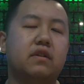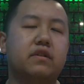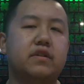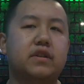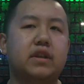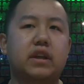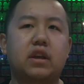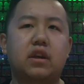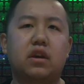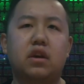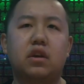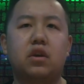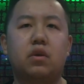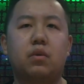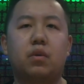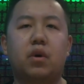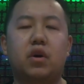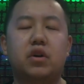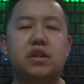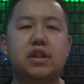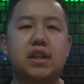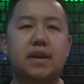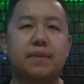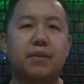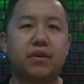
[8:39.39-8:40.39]
Obviously, you're
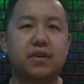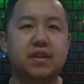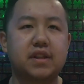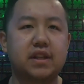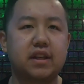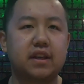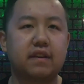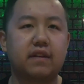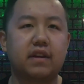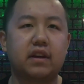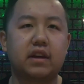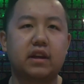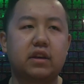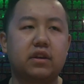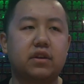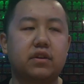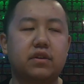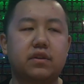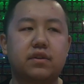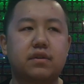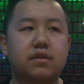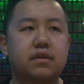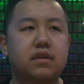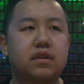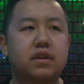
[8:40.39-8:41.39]
watching them on TV, you're
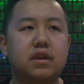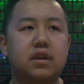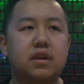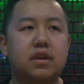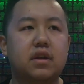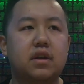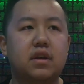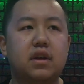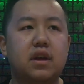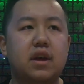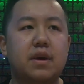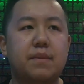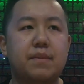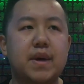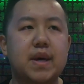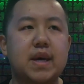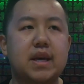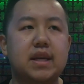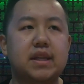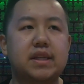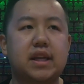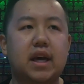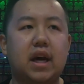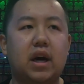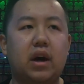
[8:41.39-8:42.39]
just
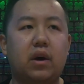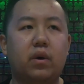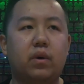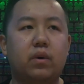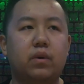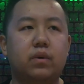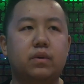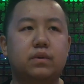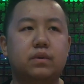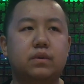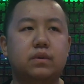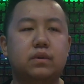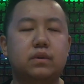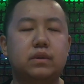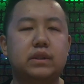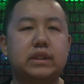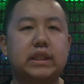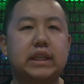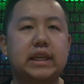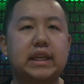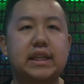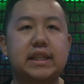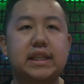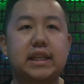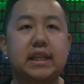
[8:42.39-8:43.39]
amazed how
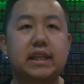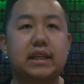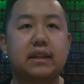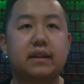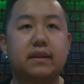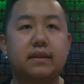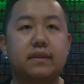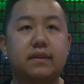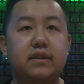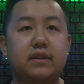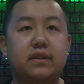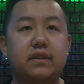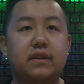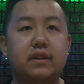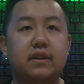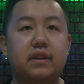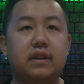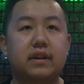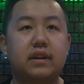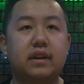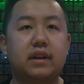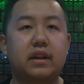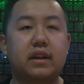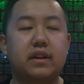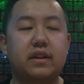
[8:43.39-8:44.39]
easy
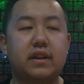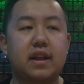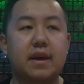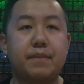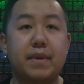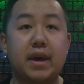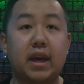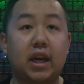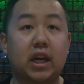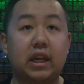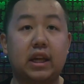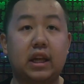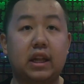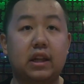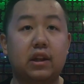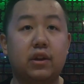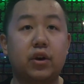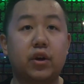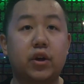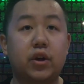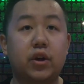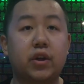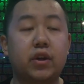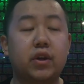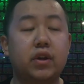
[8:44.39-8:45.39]
they make it
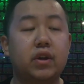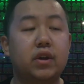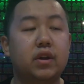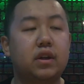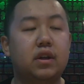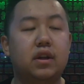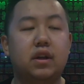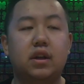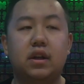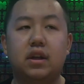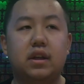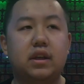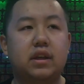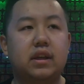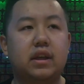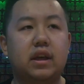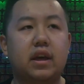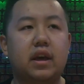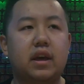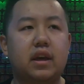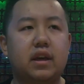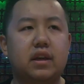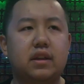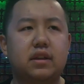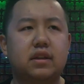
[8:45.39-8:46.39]
look.
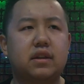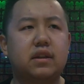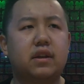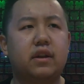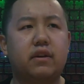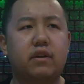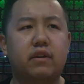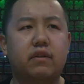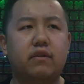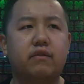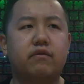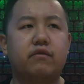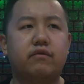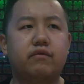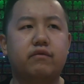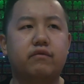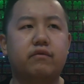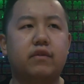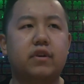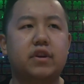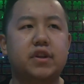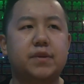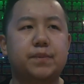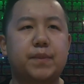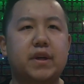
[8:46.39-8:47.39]
Yeah,
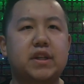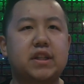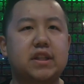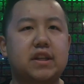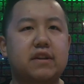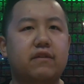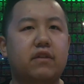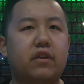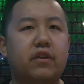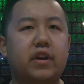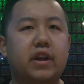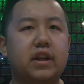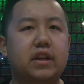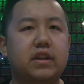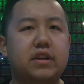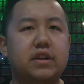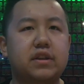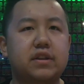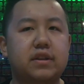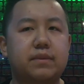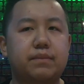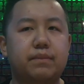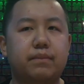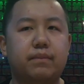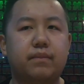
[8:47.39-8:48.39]
especially Ronnie,
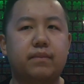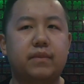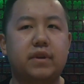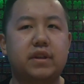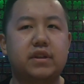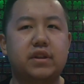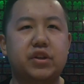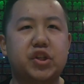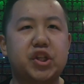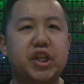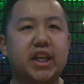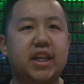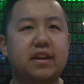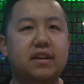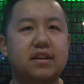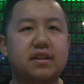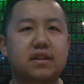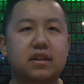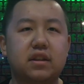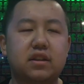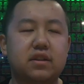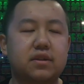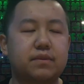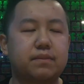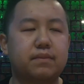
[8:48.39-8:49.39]
it's a
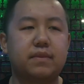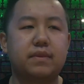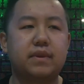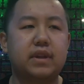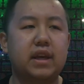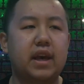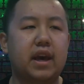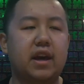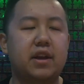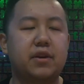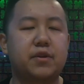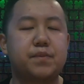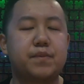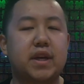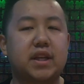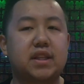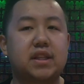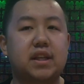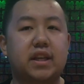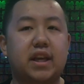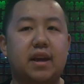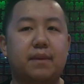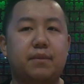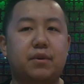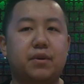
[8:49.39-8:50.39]
genius. It makes
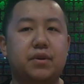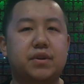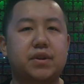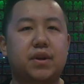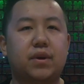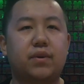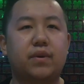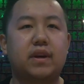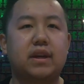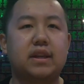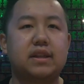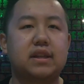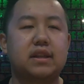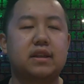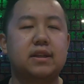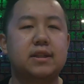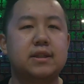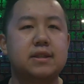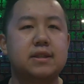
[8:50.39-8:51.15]
the game look so easy.